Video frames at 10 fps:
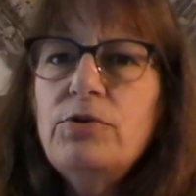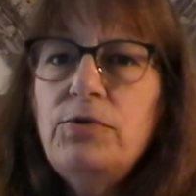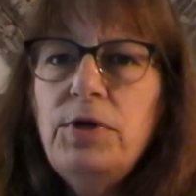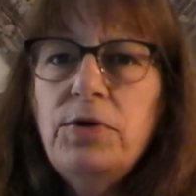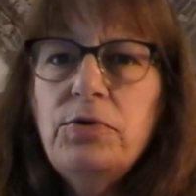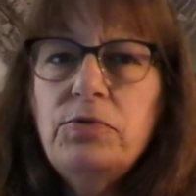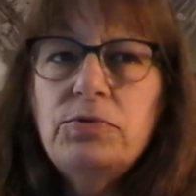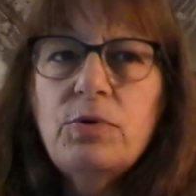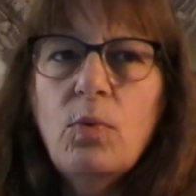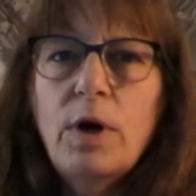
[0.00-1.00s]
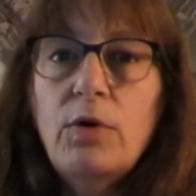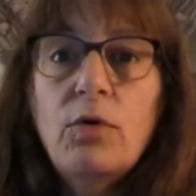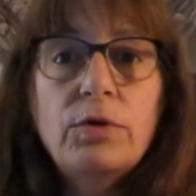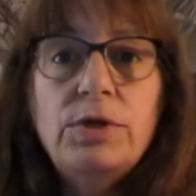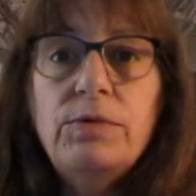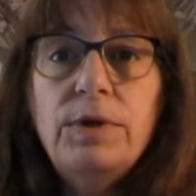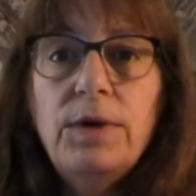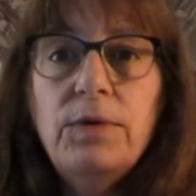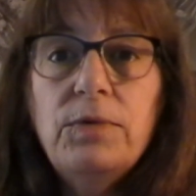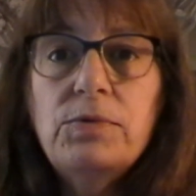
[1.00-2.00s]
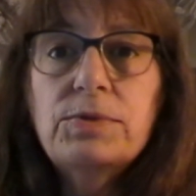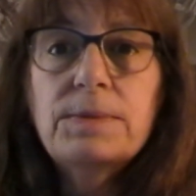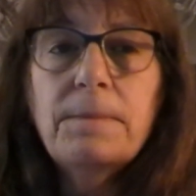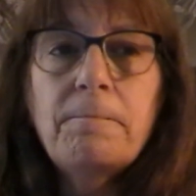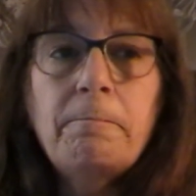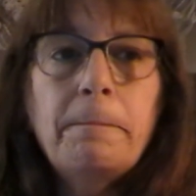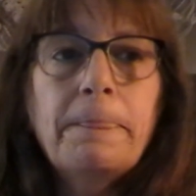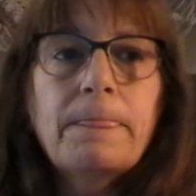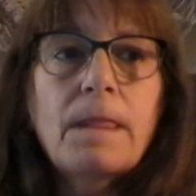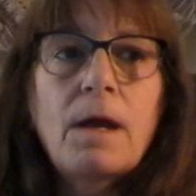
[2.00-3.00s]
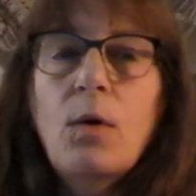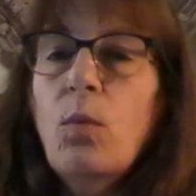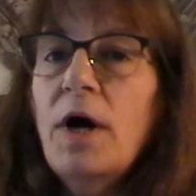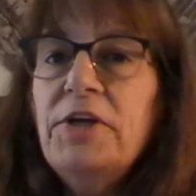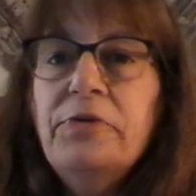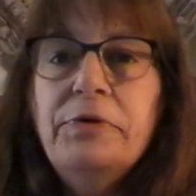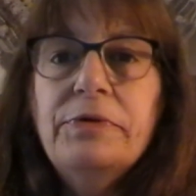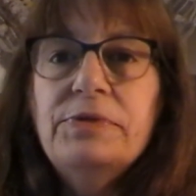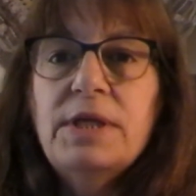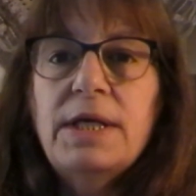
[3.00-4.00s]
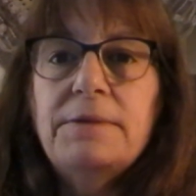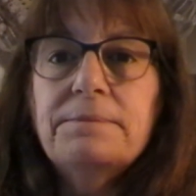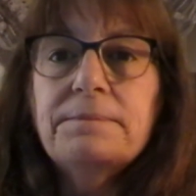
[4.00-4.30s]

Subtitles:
you use, what hook you use, what you use it in.